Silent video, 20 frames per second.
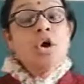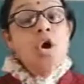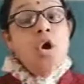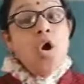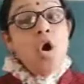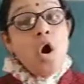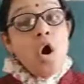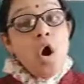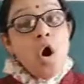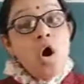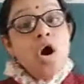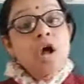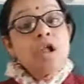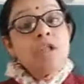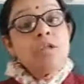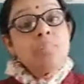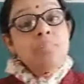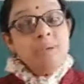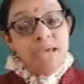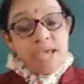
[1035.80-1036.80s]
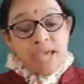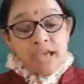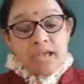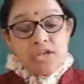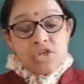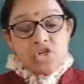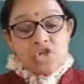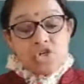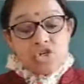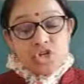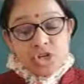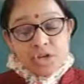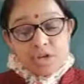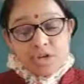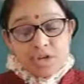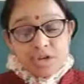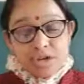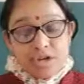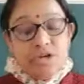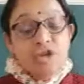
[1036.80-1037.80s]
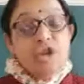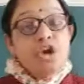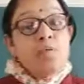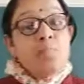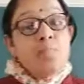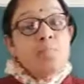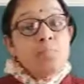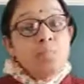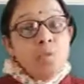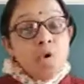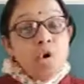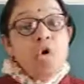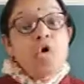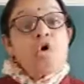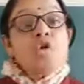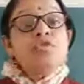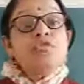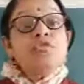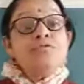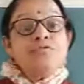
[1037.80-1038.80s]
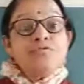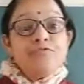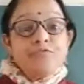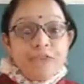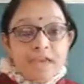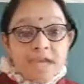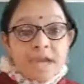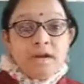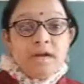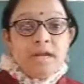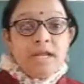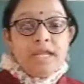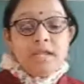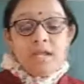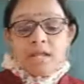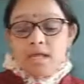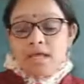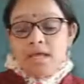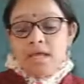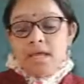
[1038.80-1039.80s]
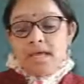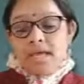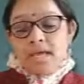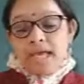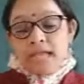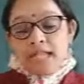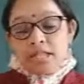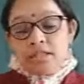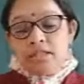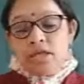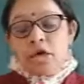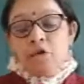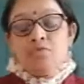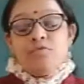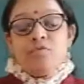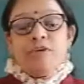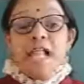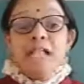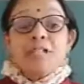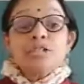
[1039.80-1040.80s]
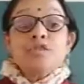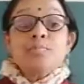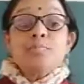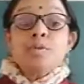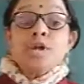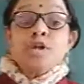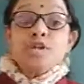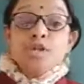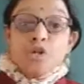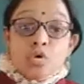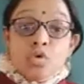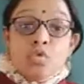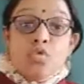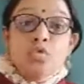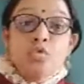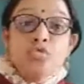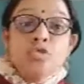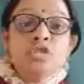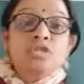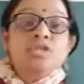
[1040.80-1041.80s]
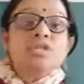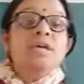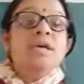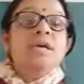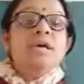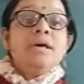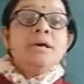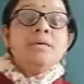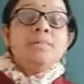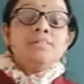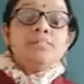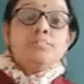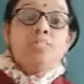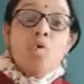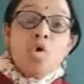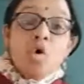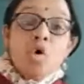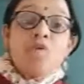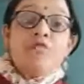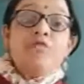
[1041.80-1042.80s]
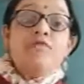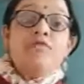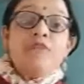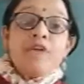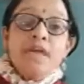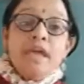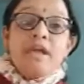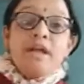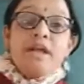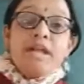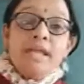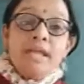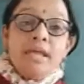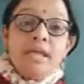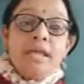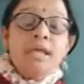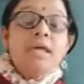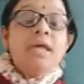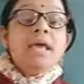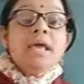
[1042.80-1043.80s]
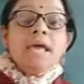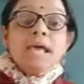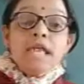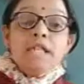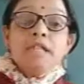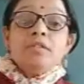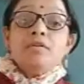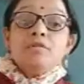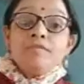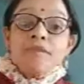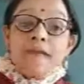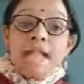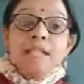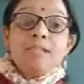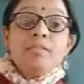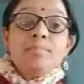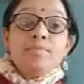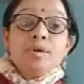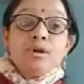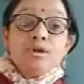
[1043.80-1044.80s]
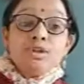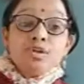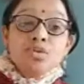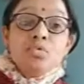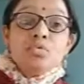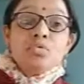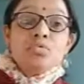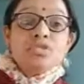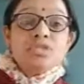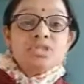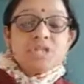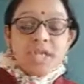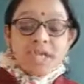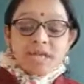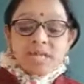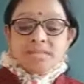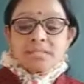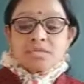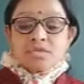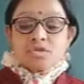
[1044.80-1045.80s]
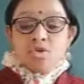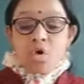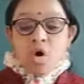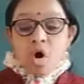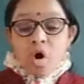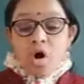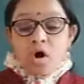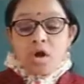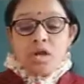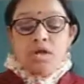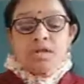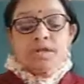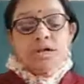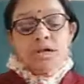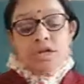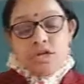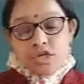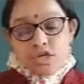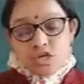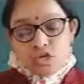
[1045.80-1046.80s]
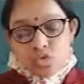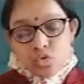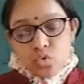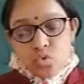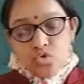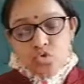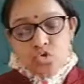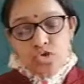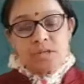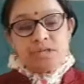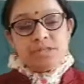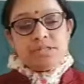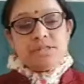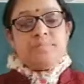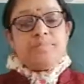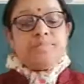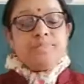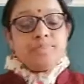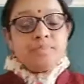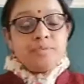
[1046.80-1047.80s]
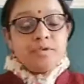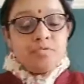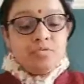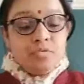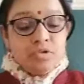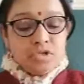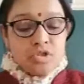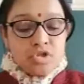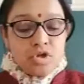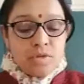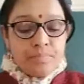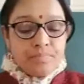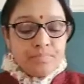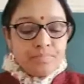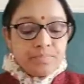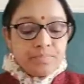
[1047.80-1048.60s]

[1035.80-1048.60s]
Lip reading: all may share more fairly in the wealth produced. More fairly in the wealth produced is called socialism. Full stop.